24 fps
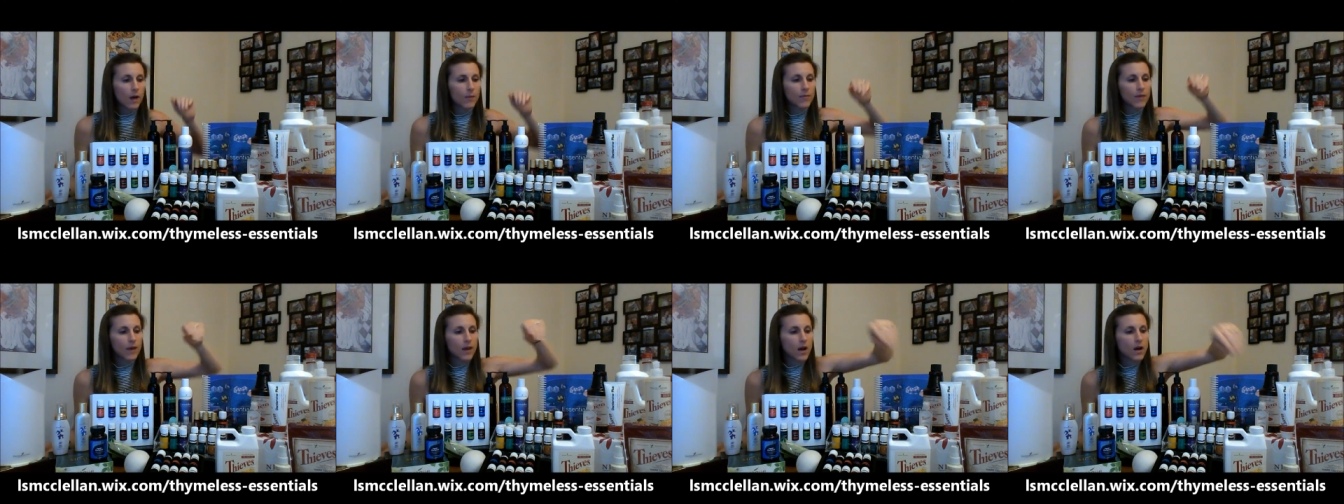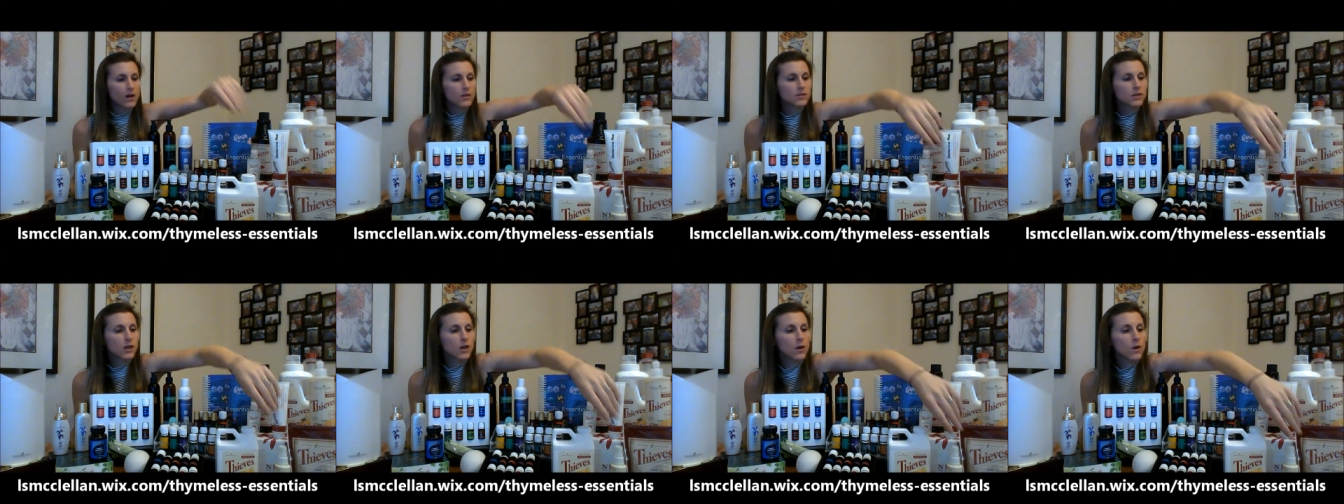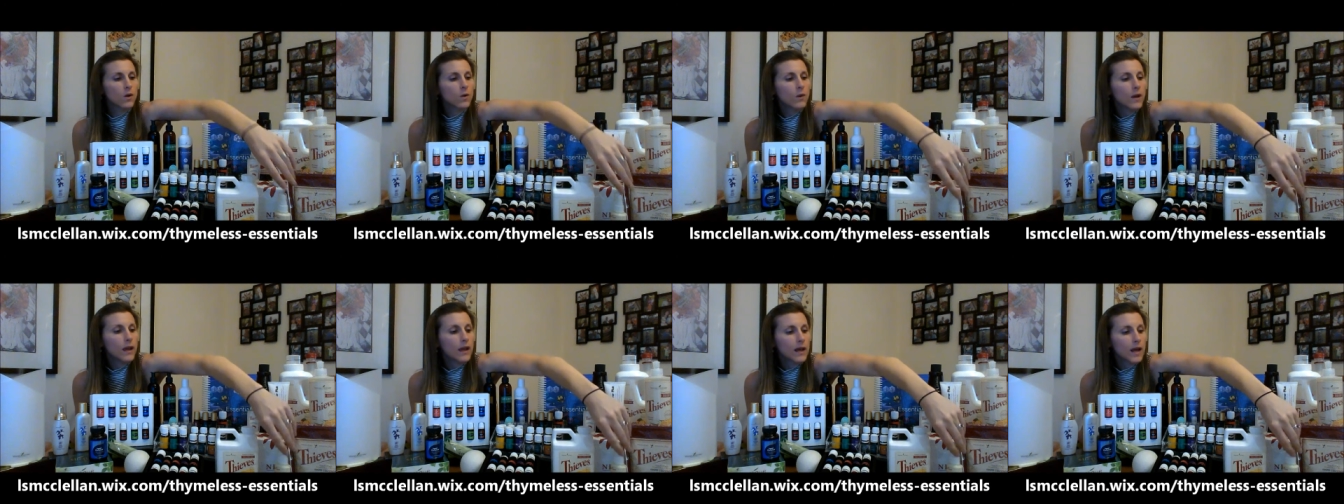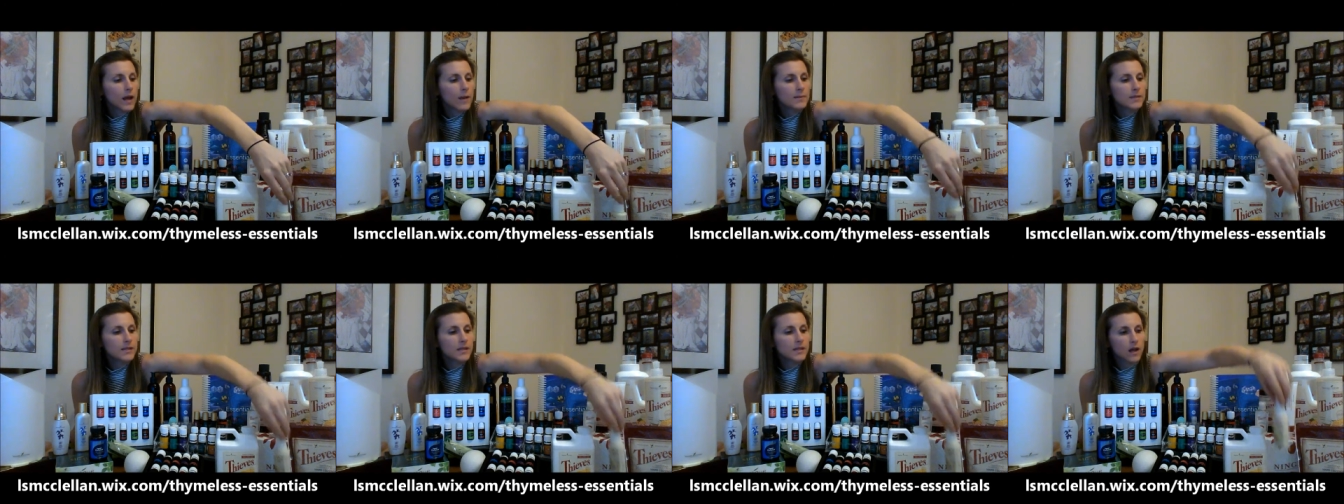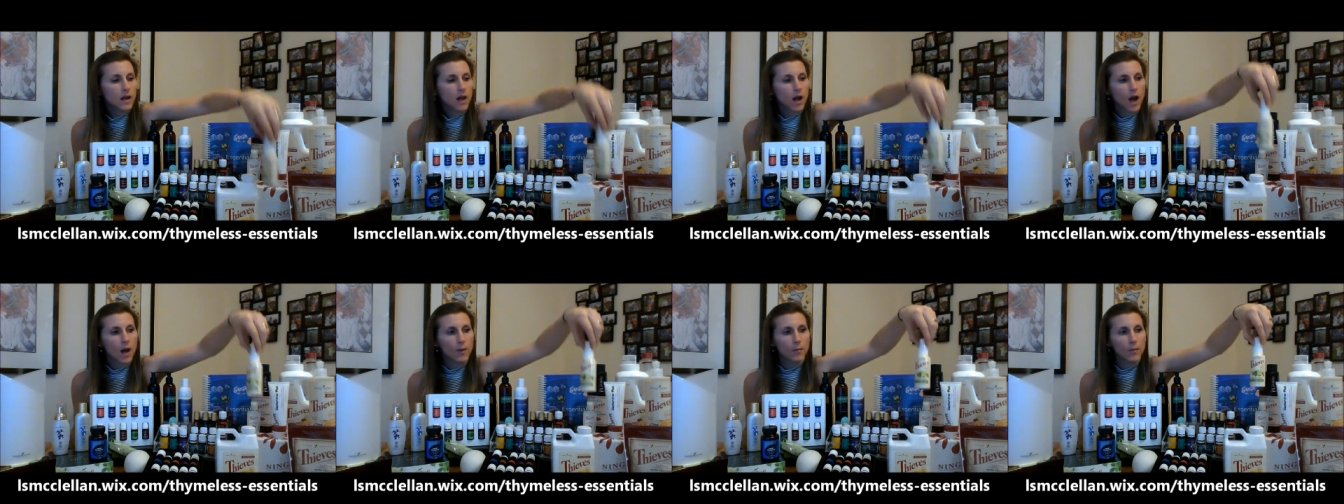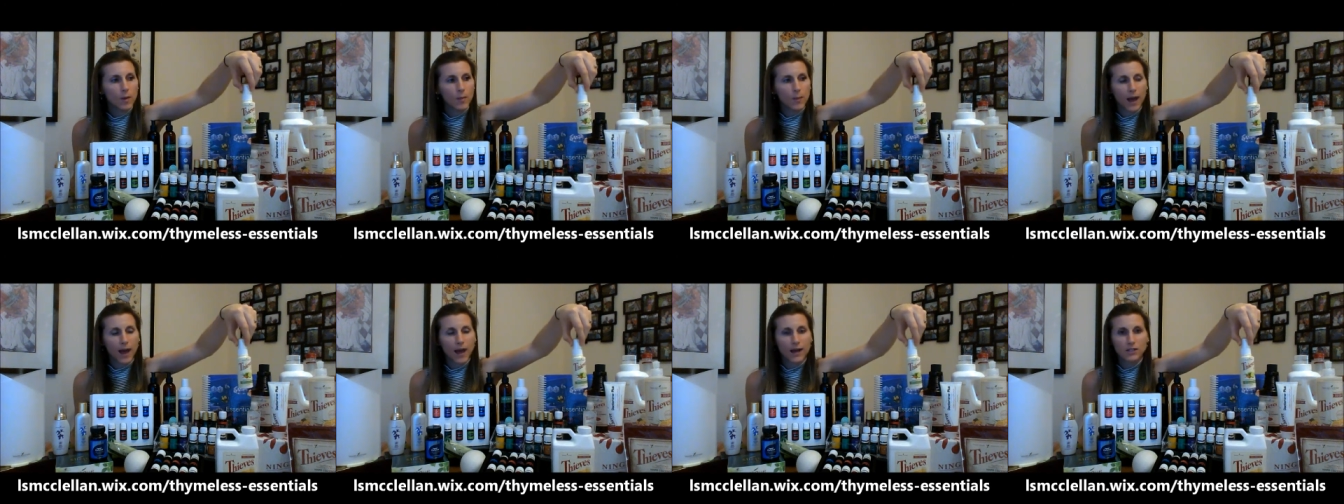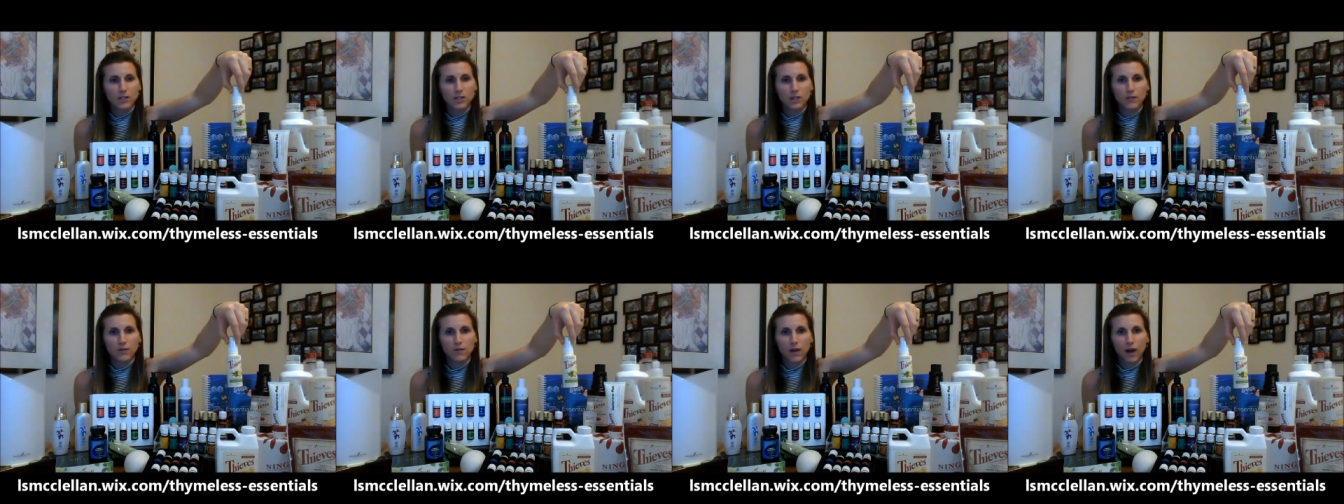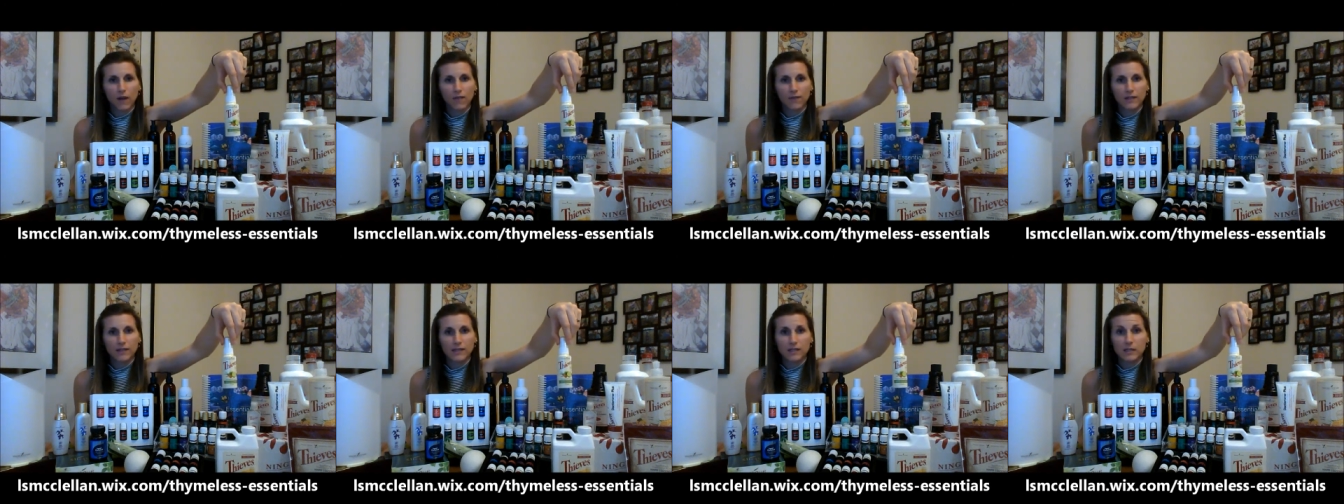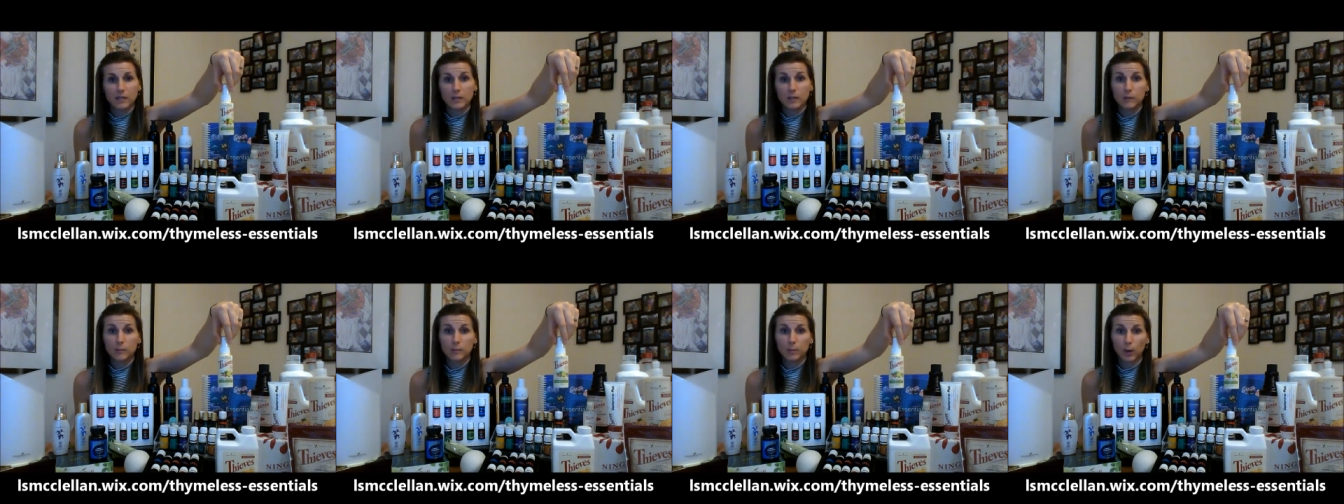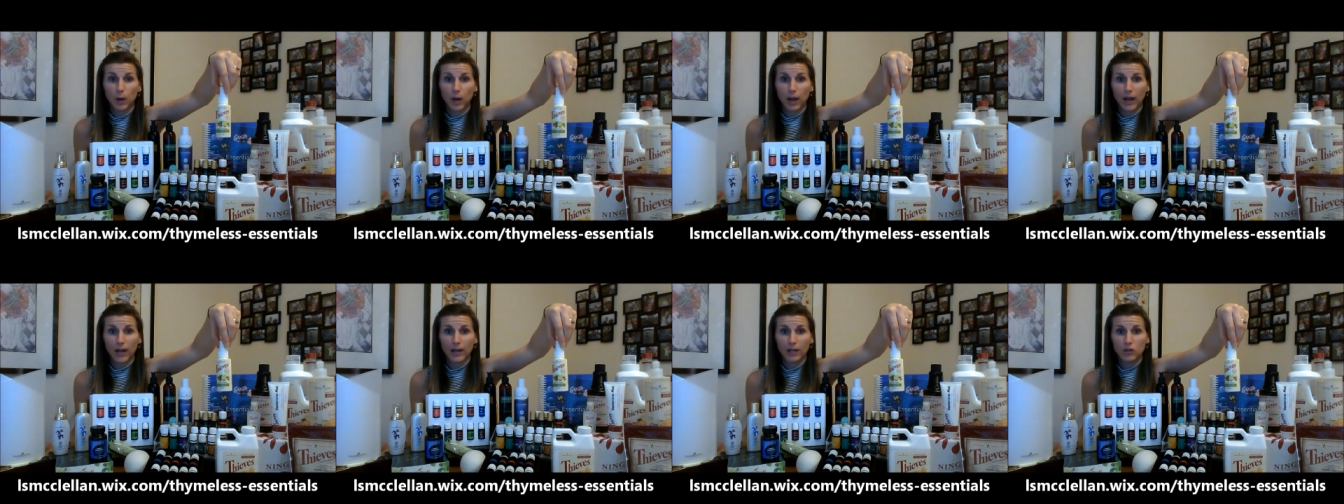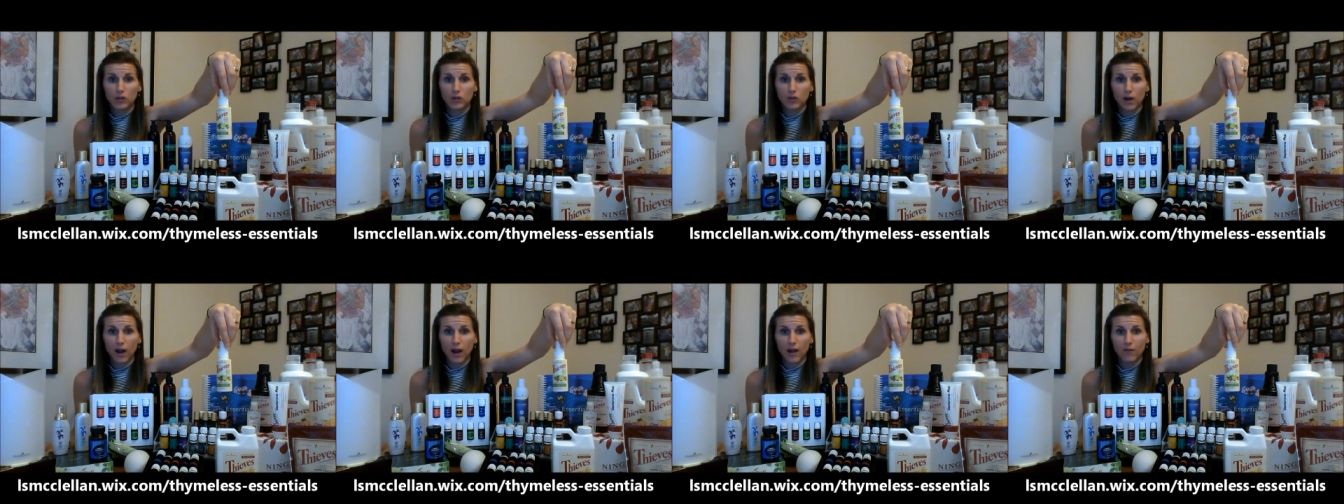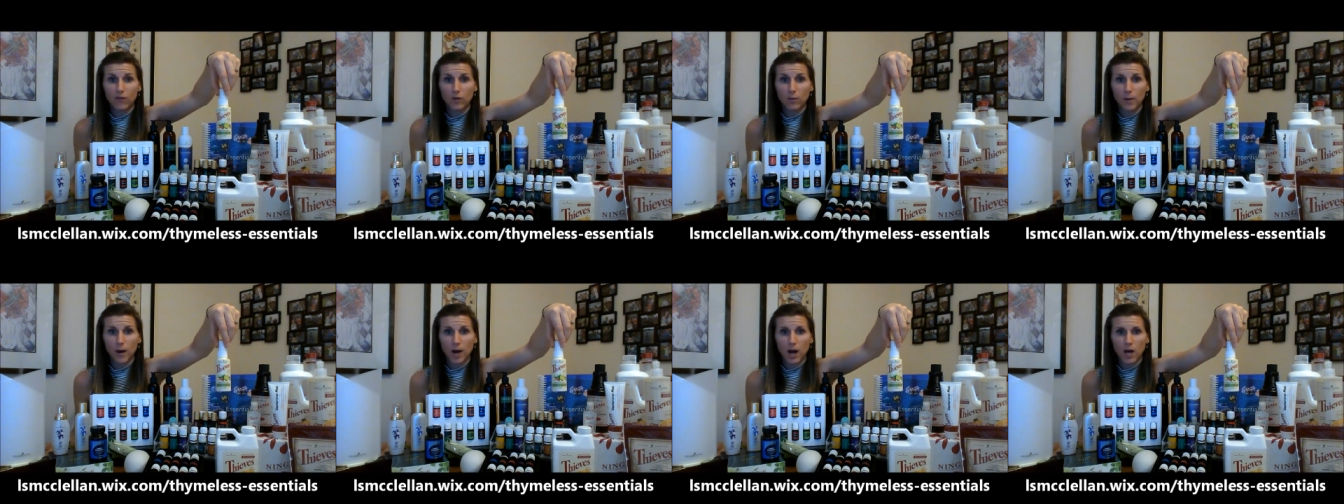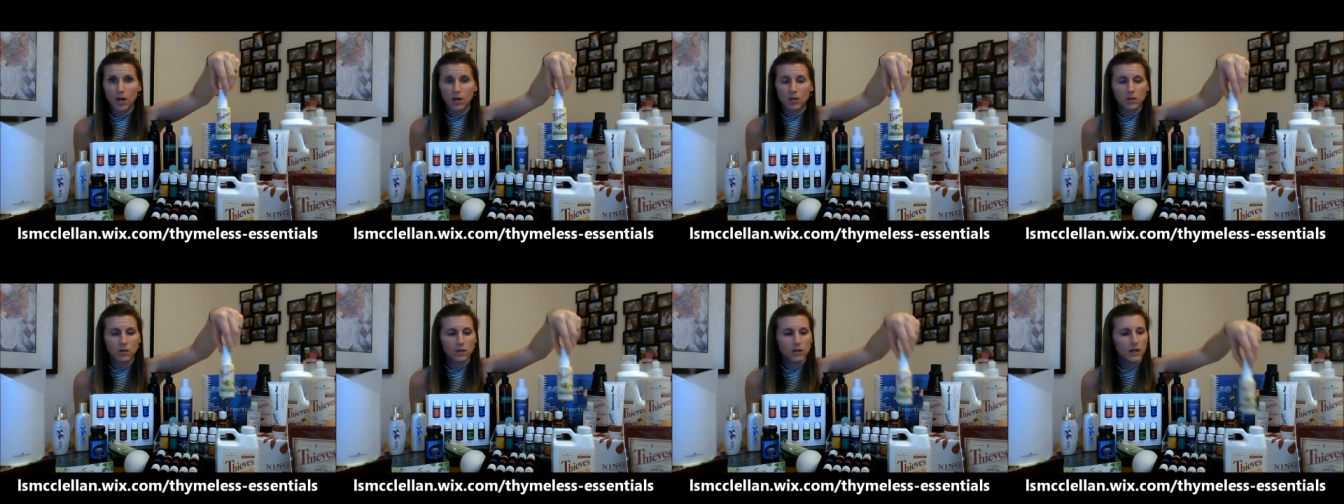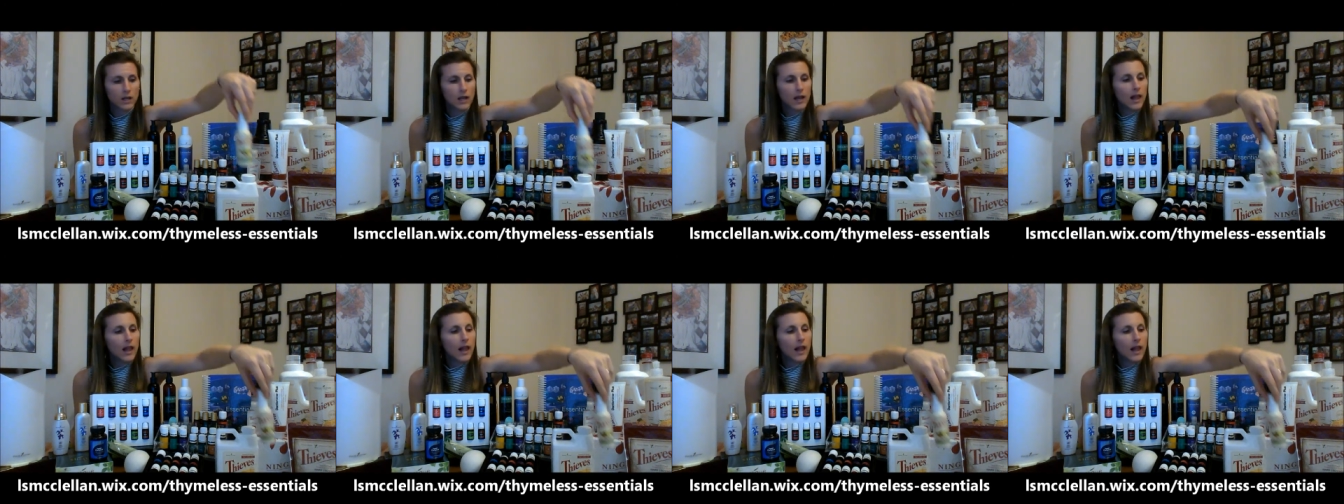They also, it comes in a combo pack. So you've got this spray travel bottle,